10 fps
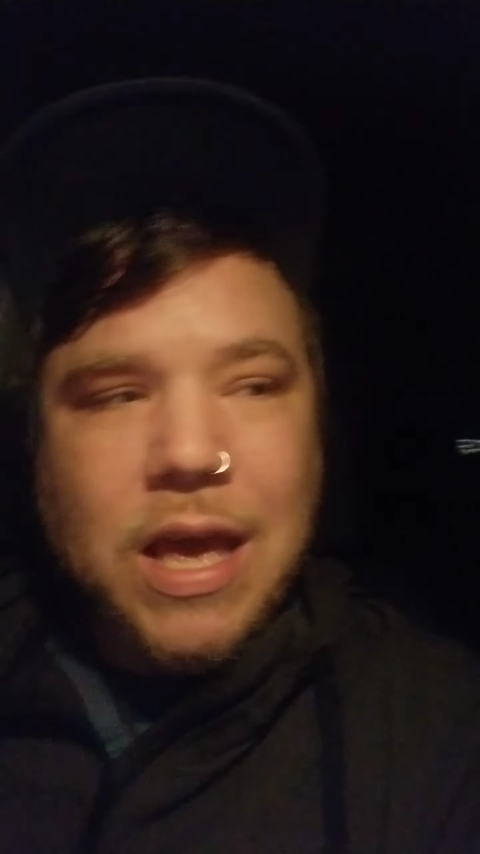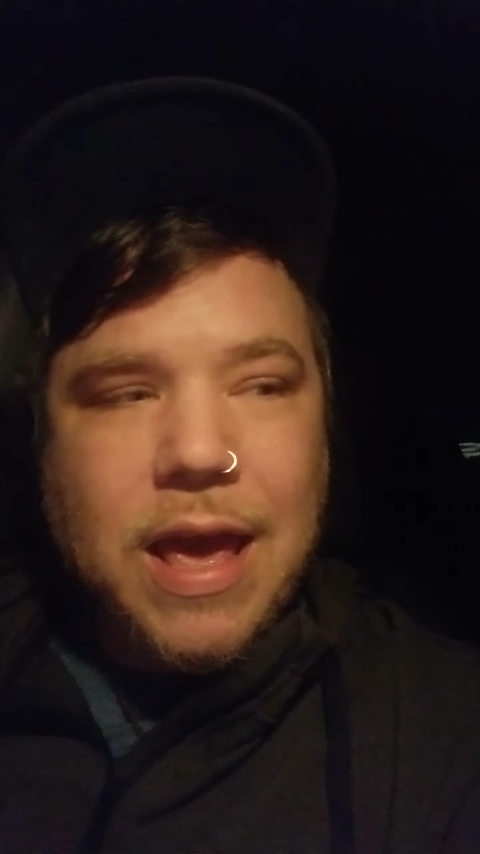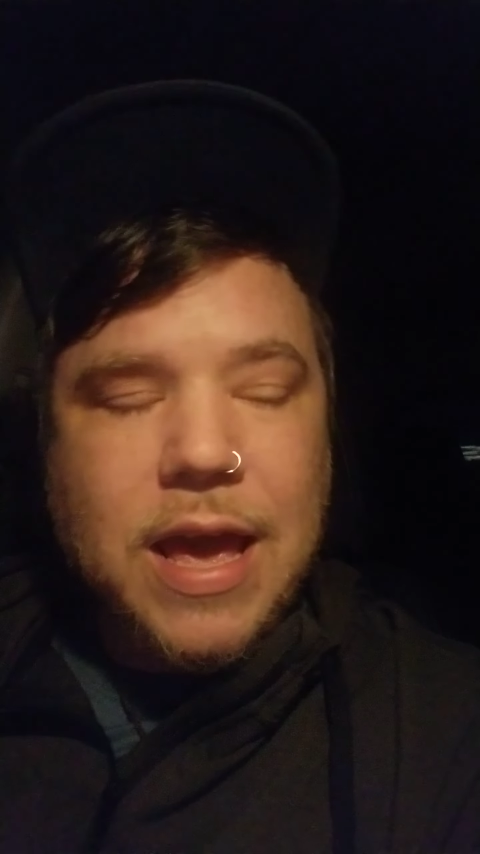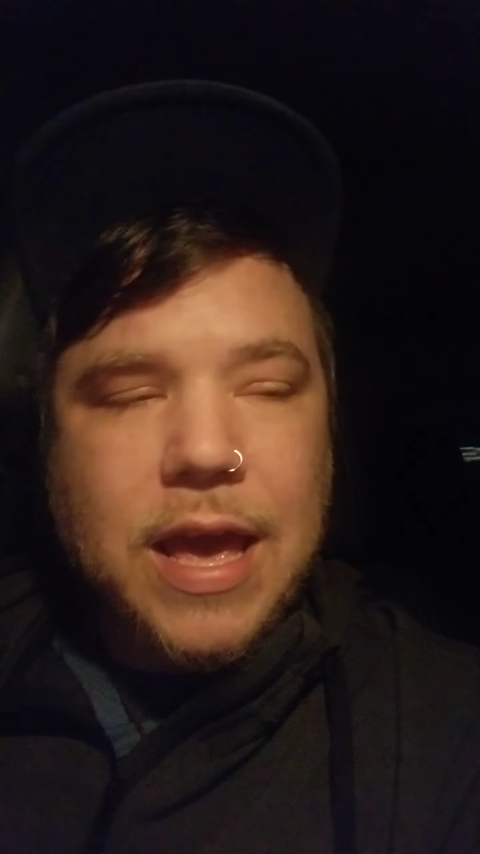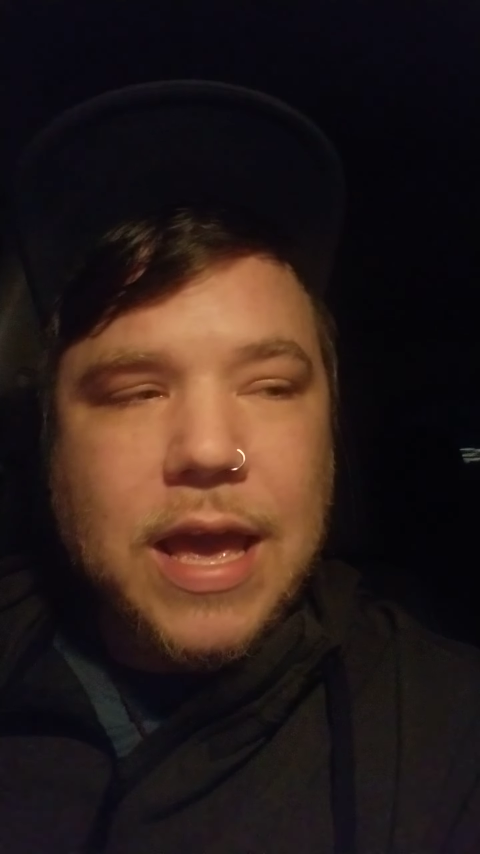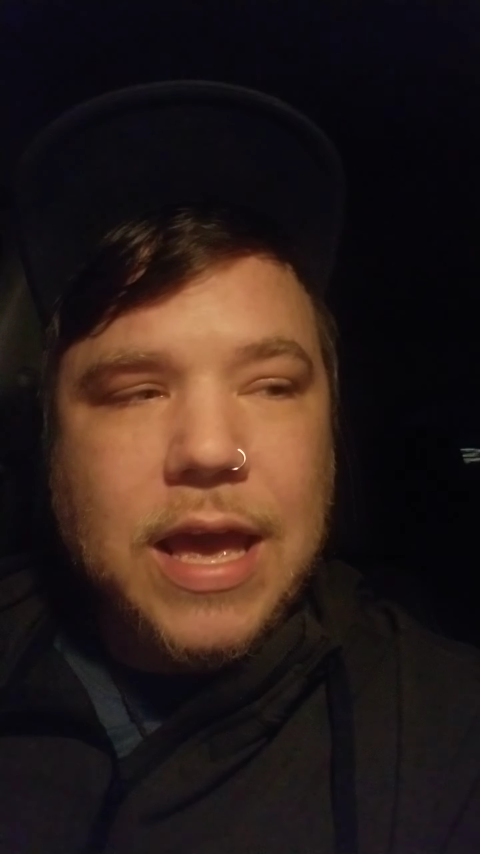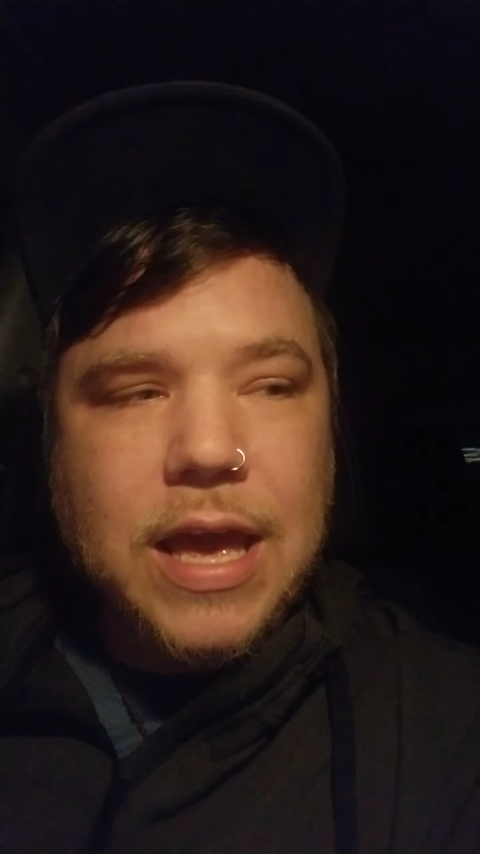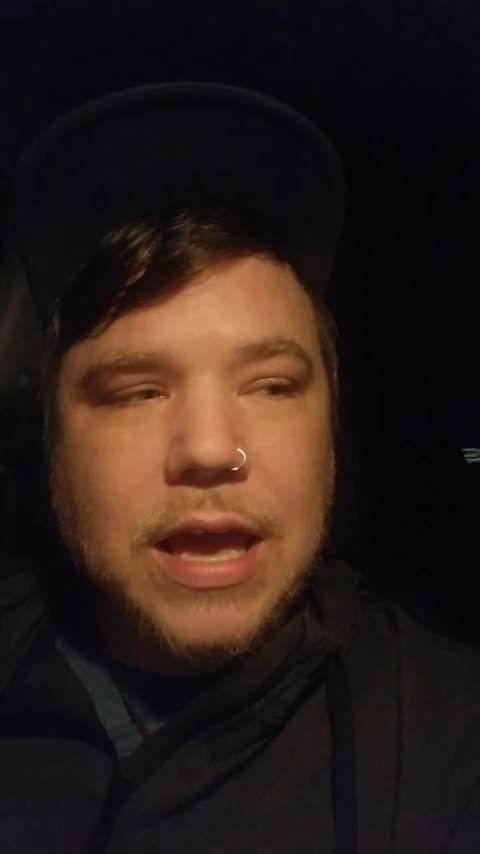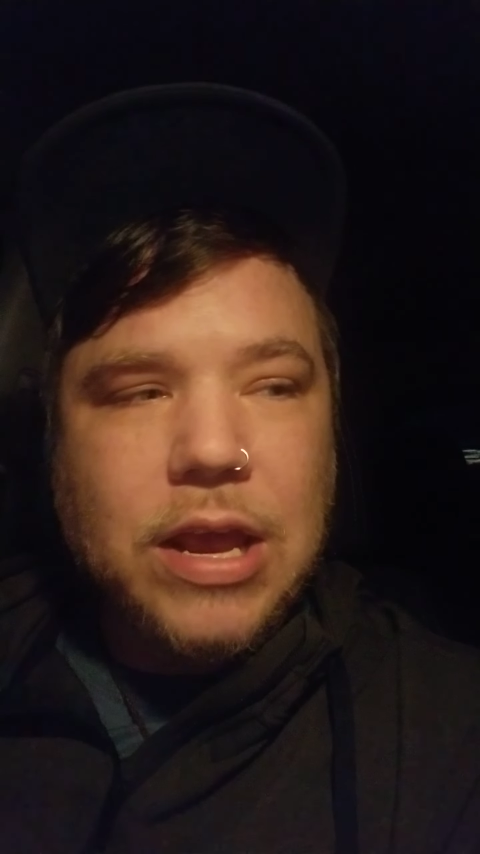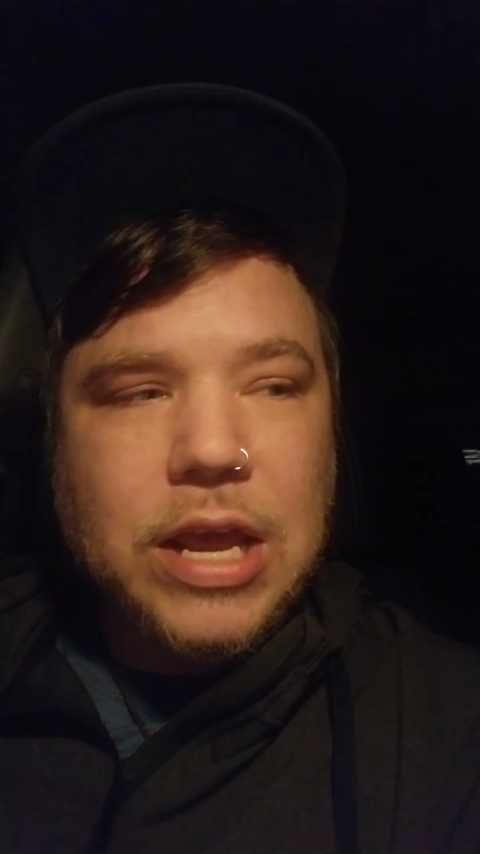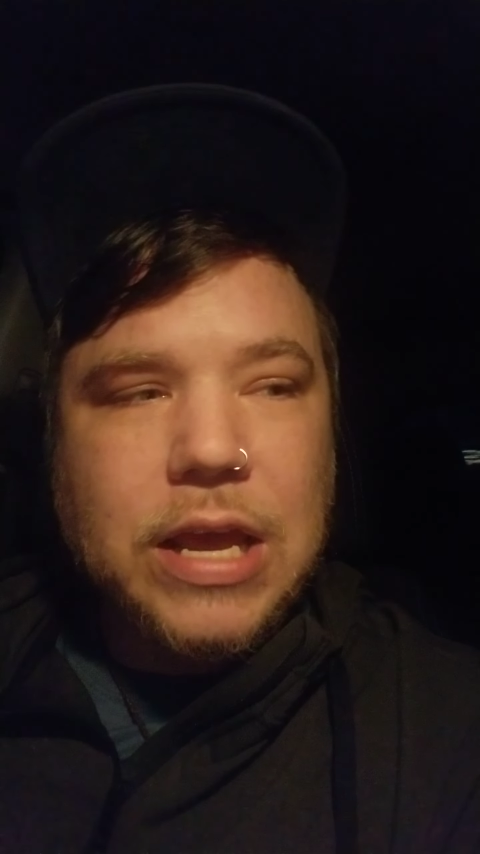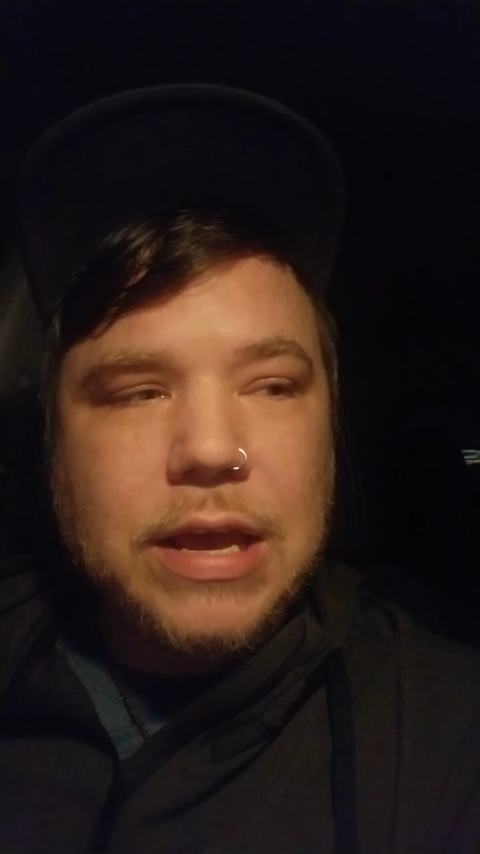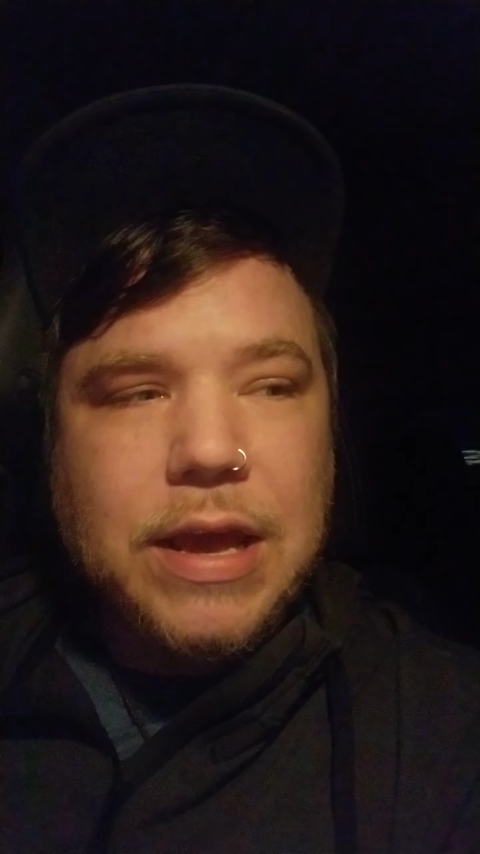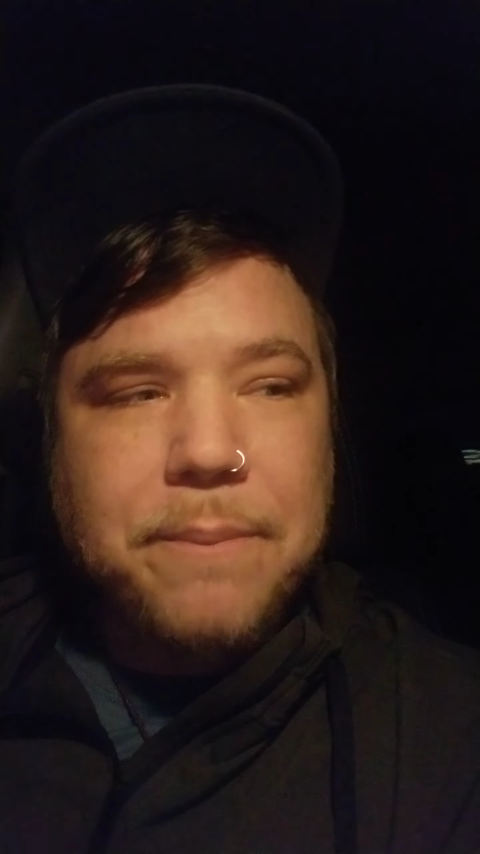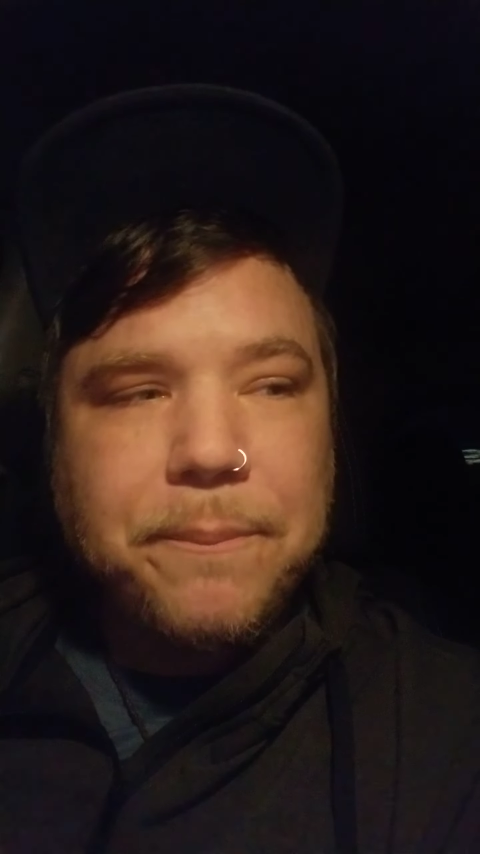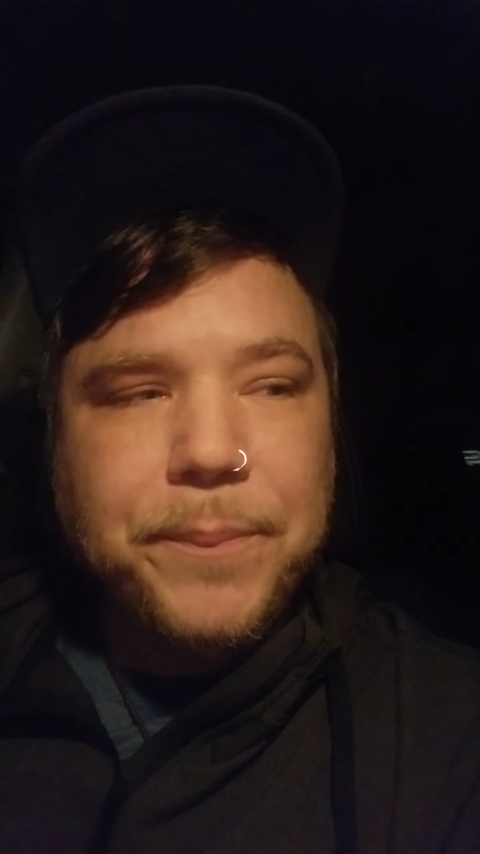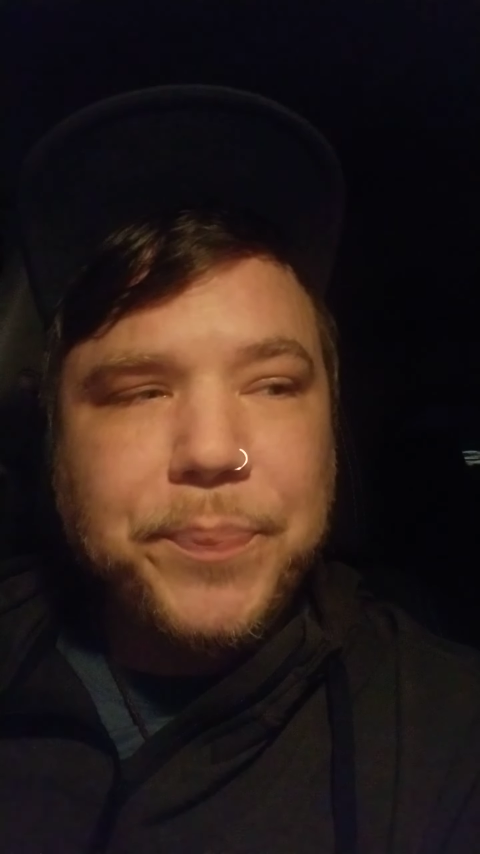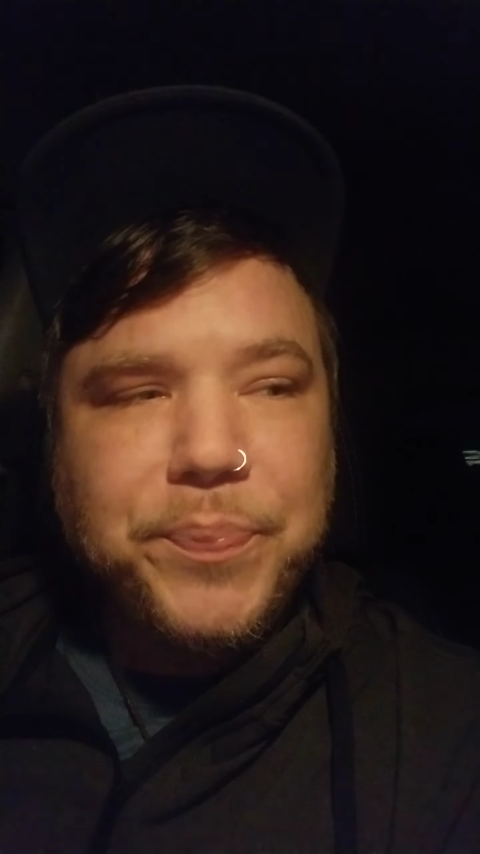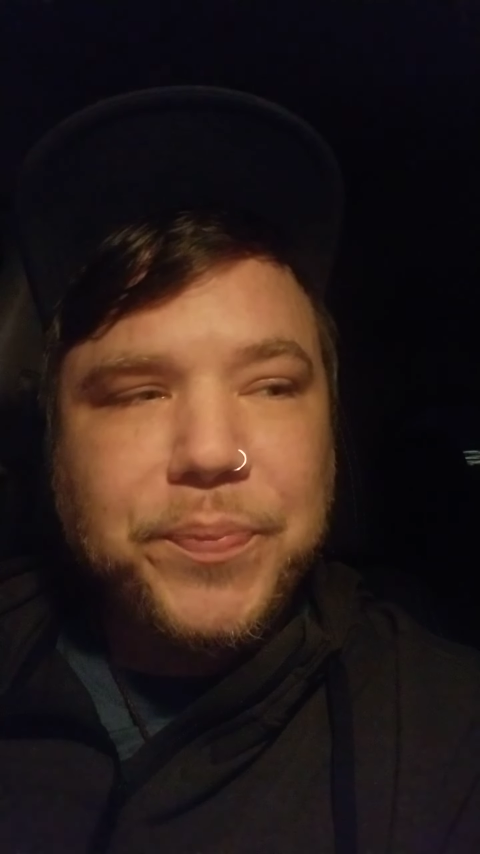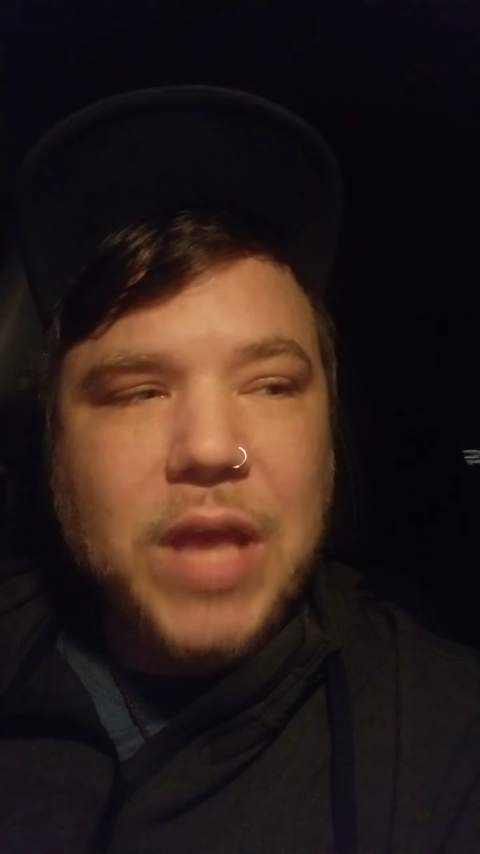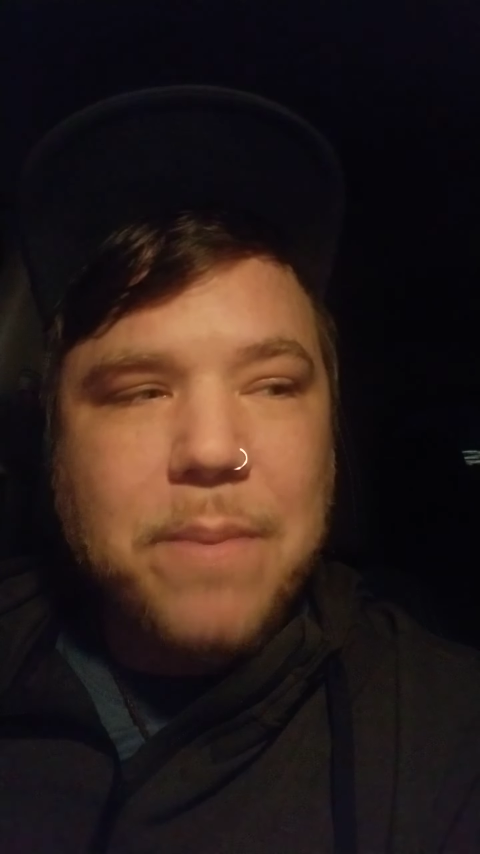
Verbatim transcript: a mm,